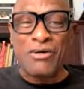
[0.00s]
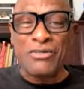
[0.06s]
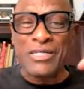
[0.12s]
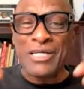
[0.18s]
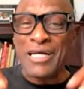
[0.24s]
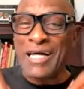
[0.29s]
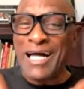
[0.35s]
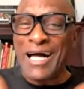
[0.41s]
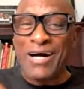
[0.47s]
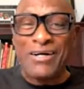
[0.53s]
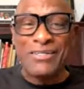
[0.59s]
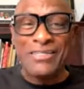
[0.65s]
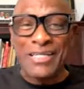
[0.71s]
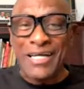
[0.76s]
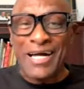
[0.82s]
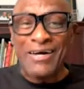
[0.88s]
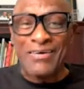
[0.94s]
on
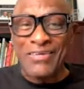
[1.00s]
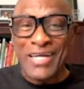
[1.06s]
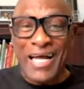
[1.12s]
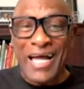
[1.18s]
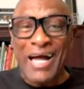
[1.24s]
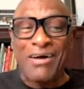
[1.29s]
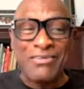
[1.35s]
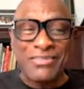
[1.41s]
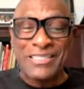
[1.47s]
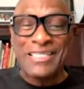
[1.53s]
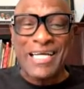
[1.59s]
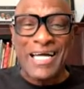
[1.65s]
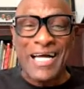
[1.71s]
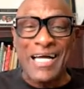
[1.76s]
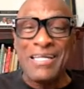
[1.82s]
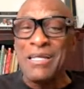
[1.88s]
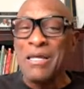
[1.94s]
out on the
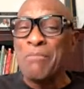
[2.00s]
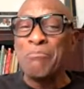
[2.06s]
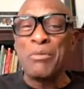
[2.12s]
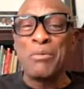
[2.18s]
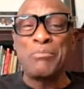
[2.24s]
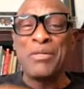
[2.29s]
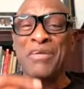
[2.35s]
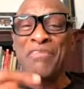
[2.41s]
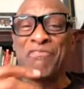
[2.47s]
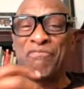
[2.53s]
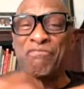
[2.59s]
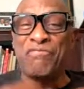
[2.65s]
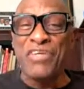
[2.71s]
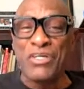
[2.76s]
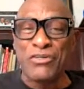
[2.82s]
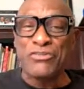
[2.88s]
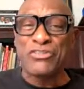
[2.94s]
outside, but be
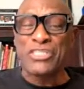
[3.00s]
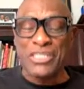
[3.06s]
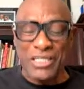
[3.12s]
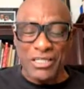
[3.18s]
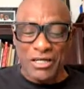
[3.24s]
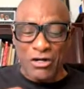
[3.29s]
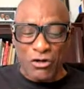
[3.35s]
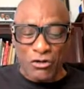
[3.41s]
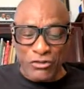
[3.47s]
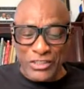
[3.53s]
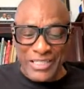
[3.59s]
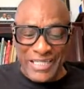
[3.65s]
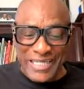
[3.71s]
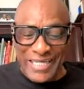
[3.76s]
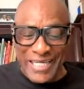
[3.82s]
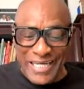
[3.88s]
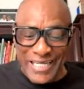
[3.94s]
filthy on
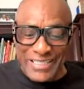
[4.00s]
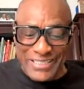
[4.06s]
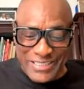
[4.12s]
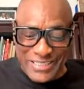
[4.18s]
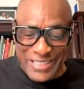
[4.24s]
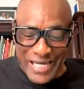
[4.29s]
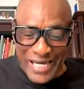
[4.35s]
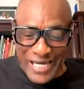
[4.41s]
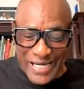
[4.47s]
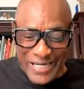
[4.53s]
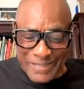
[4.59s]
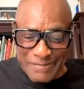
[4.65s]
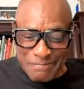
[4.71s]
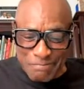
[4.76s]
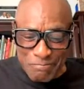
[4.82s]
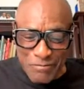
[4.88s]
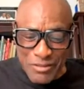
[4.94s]
the inside.
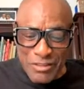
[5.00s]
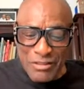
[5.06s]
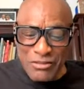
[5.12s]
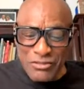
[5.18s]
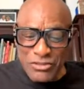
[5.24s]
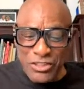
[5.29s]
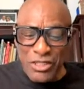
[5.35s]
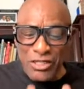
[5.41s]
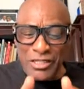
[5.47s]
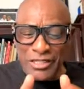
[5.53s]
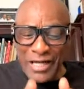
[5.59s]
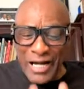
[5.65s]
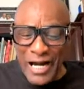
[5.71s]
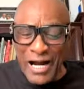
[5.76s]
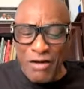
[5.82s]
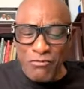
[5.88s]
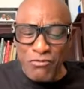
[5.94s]
See. see,
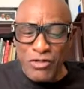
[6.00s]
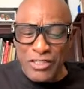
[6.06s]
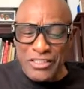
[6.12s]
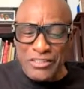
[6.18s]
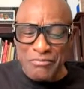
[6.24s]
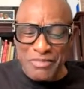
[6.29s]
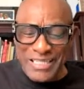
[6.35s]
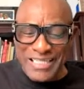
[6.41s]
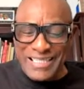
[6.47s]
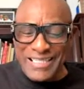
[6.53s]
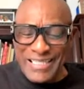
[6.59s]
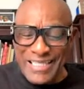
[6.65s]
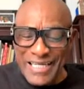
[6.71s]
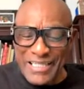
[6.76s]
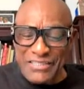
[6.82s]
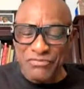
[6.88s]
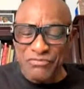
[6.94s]
God wants to be
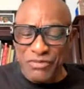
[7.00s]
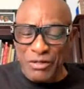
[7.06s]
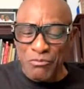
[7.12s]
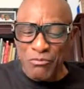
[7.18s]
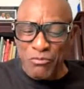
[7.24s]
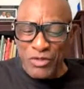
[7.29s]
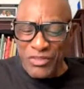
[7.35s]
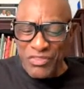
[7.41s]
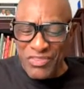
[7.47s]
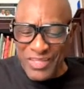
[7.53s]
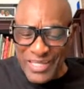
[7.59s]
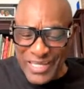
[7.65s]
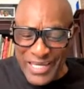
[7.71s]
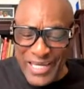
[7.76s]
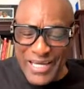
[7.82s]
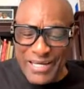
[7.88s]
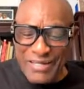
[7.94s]
cleansed from
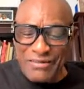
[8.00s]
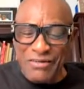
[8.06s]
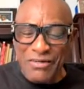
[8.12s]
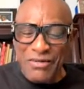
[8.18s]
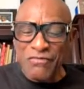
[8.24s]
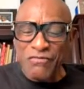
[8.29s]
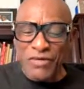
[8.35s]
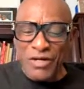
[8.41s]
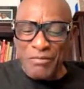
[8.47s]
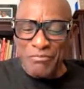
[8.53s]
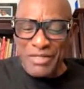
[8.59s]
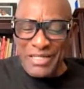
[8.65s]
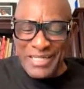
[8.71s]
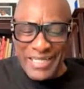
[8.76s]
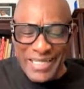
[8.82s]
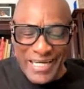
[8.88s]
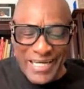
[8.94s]
within, from
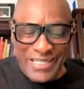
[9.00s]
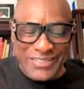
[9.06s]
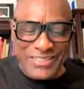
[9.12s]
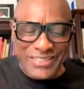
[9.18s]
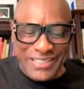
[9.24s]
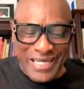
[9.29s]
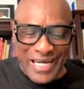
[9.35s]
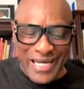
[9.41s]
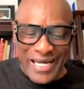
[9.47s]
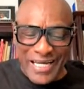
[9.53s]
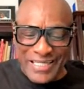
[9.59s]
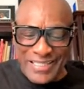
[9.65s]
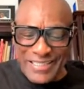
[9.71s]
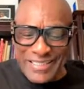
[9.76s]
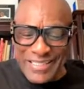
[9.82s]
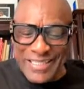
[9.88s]
the inside.